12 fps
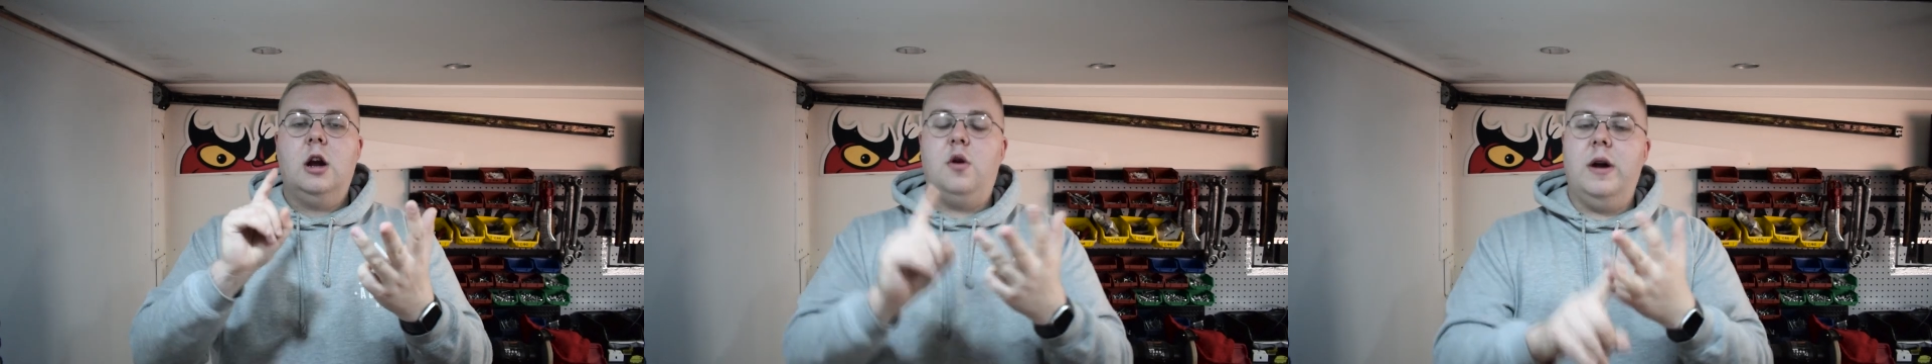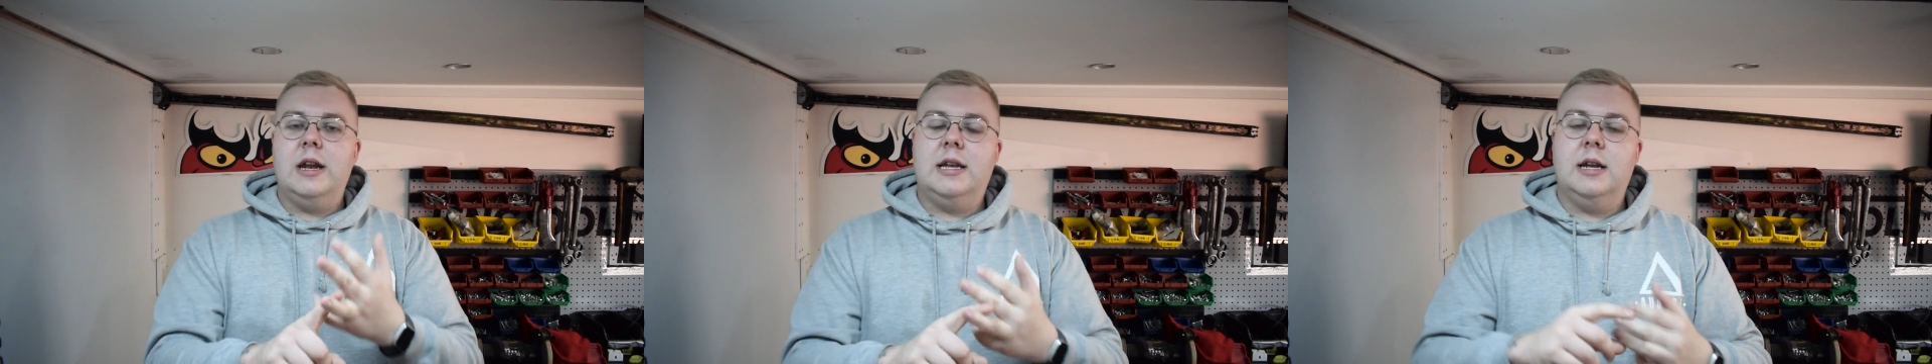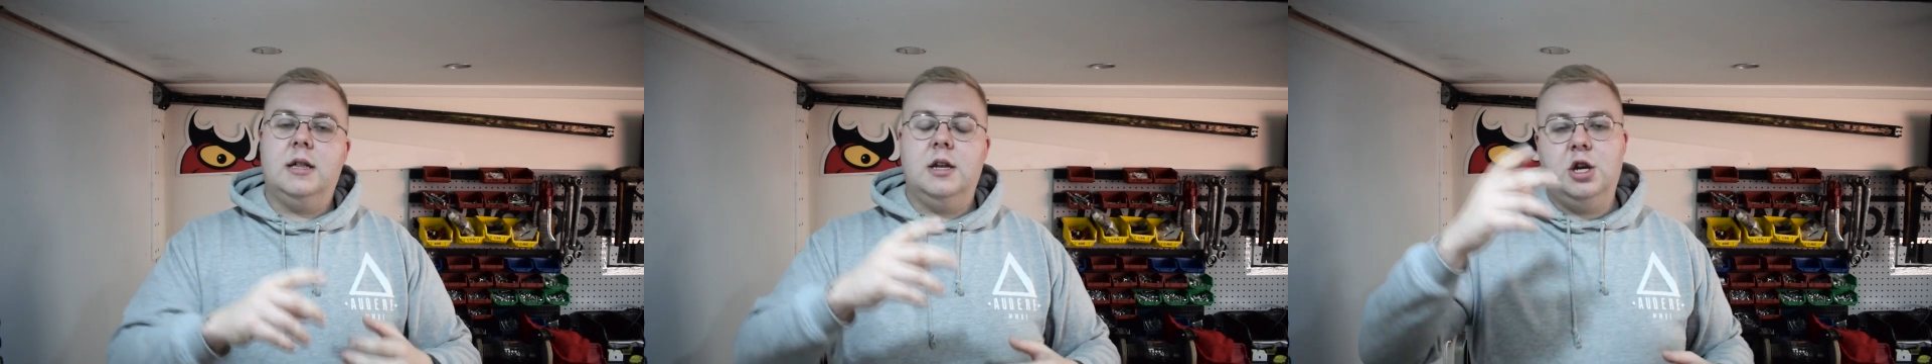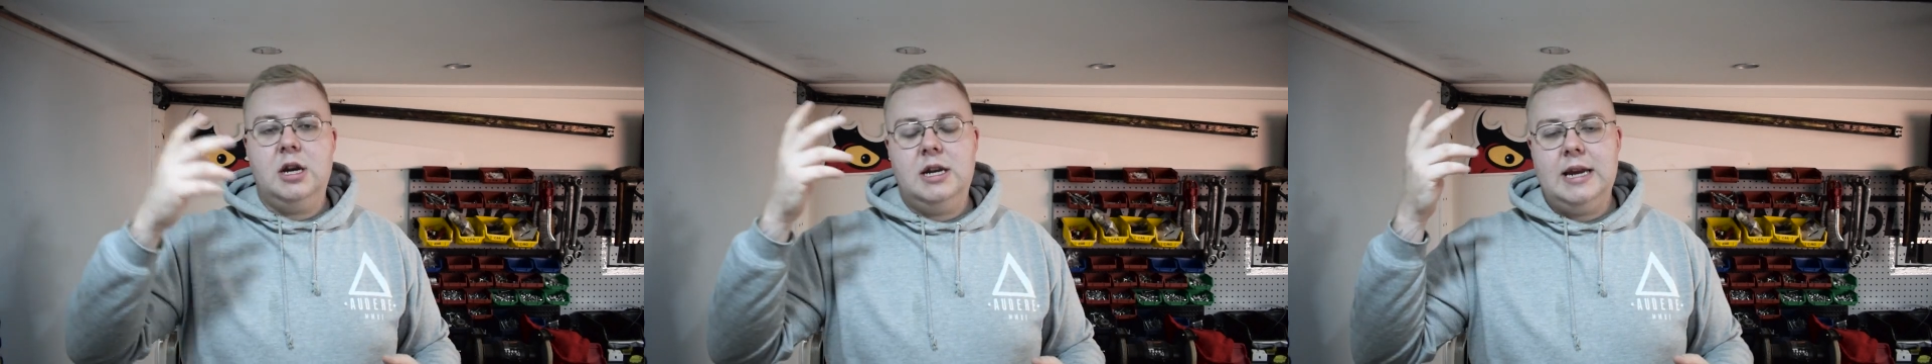credited the
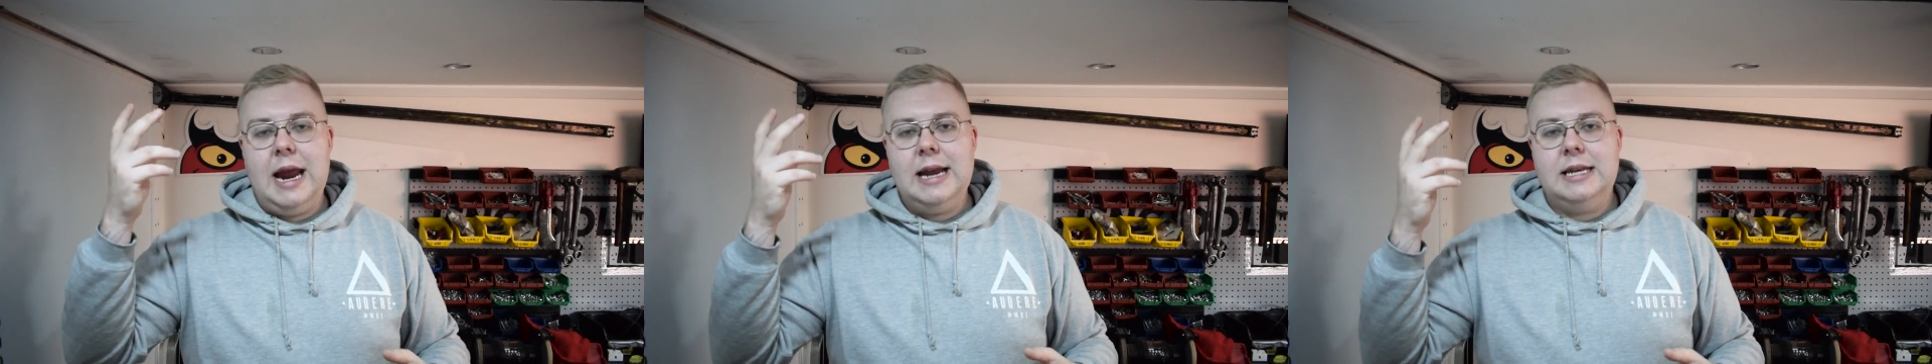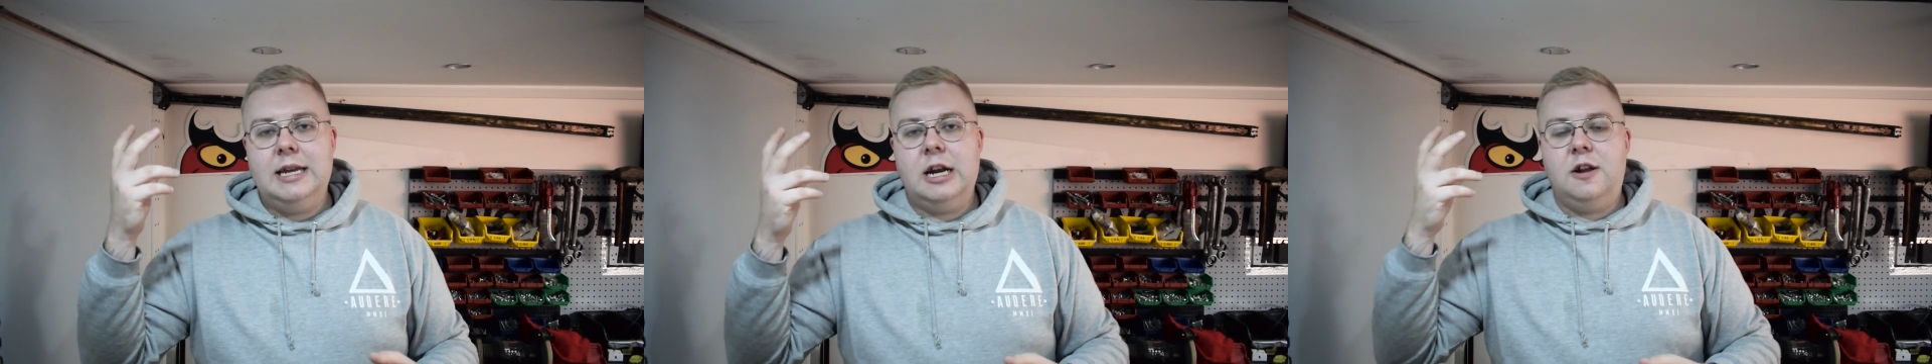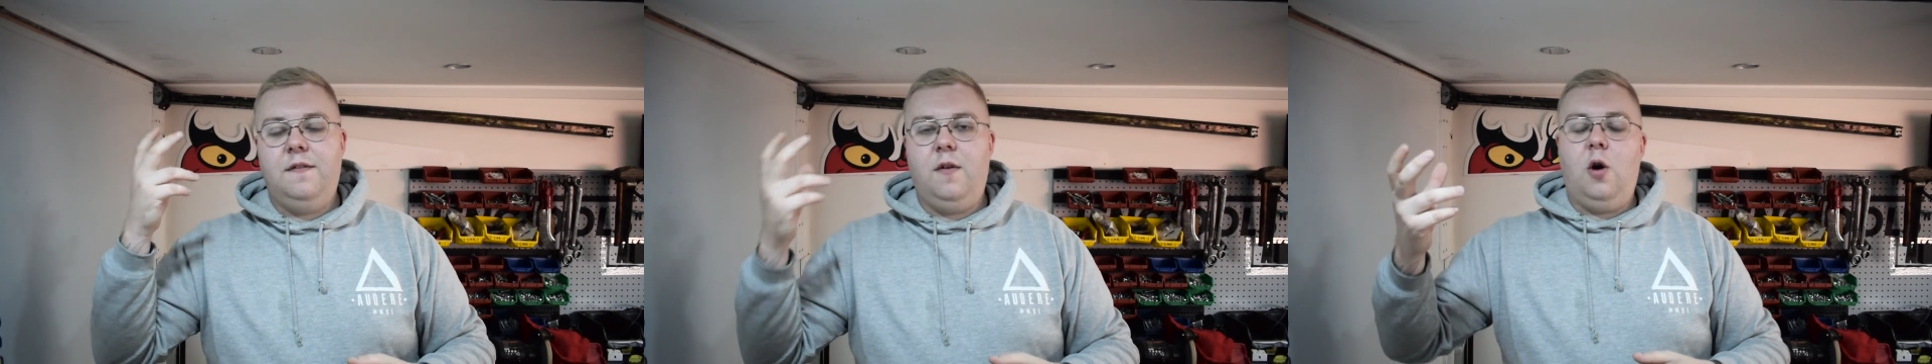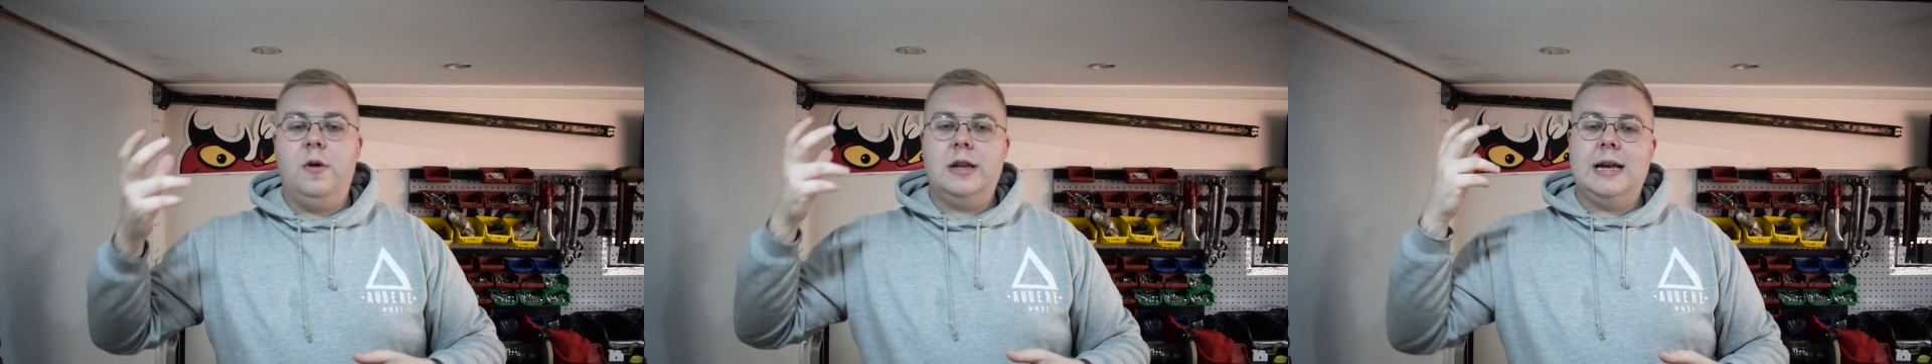G T eighty-six
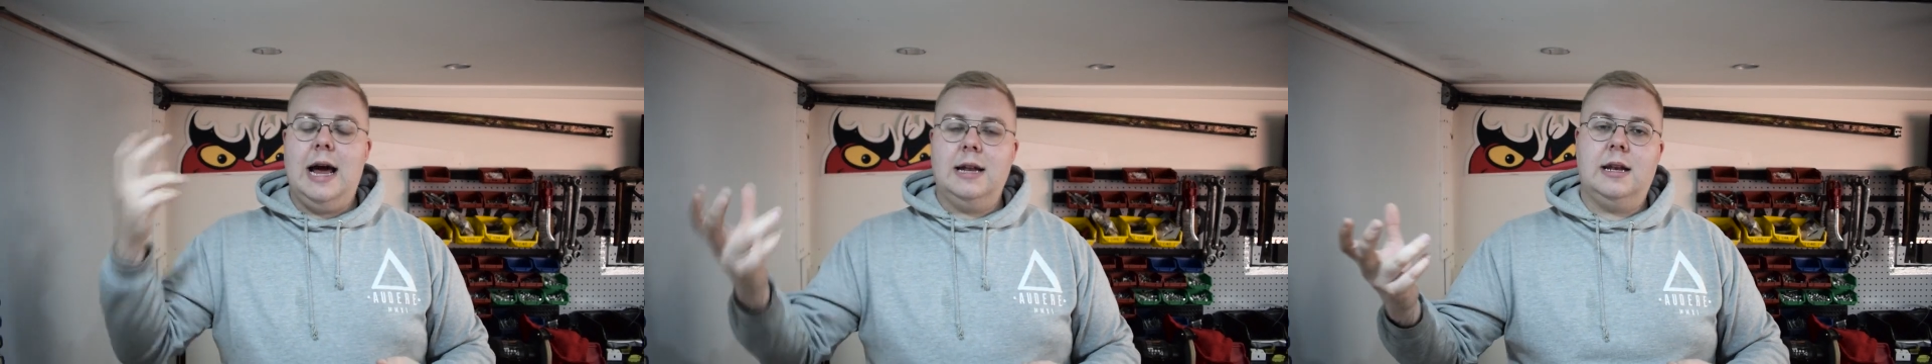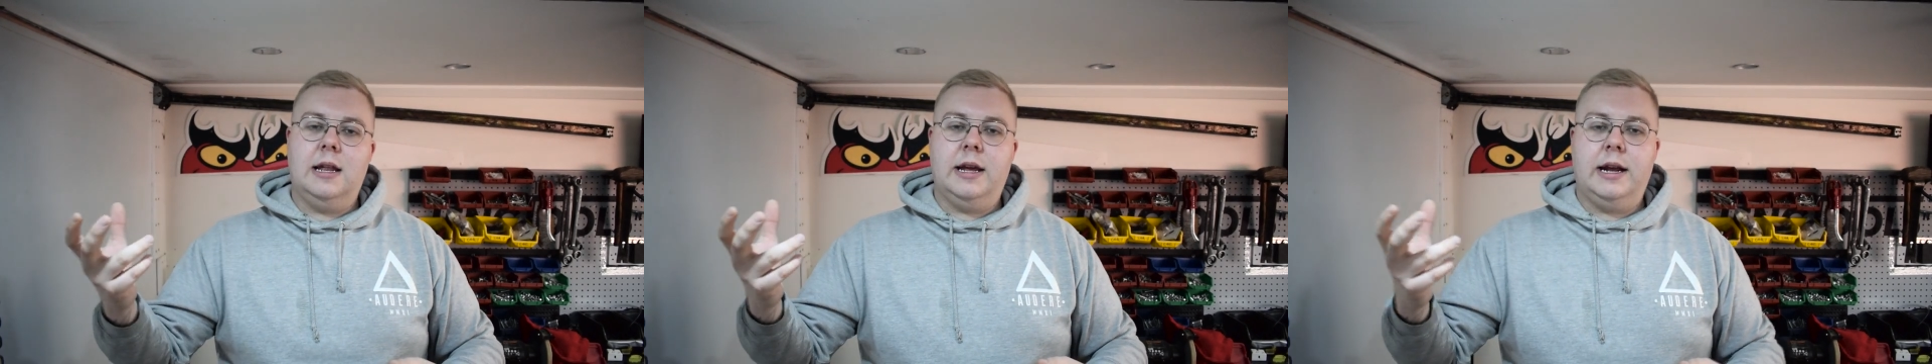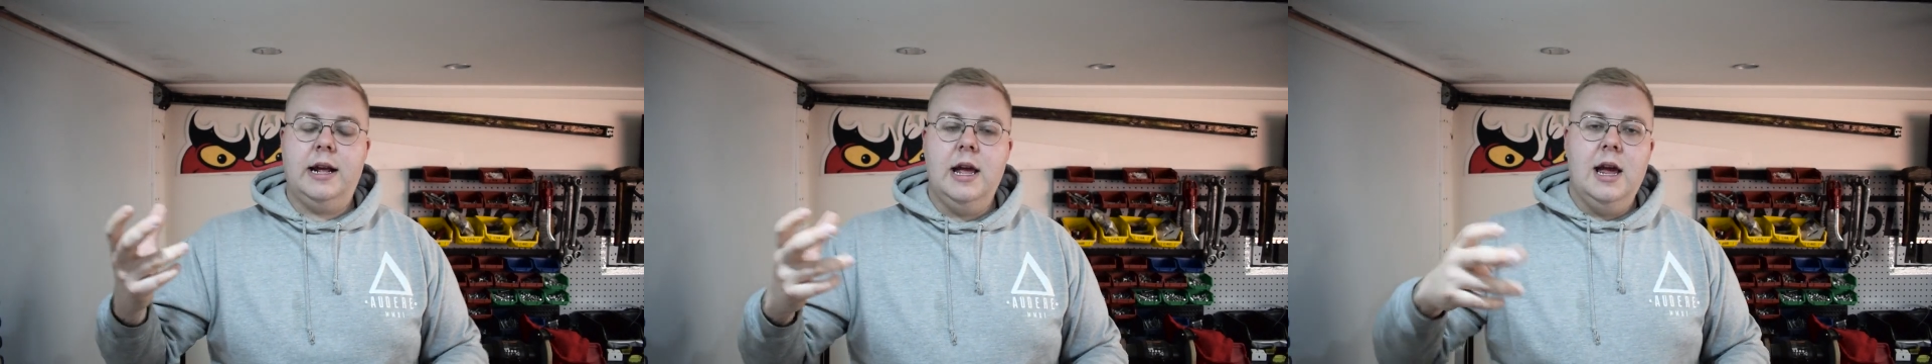for its handling,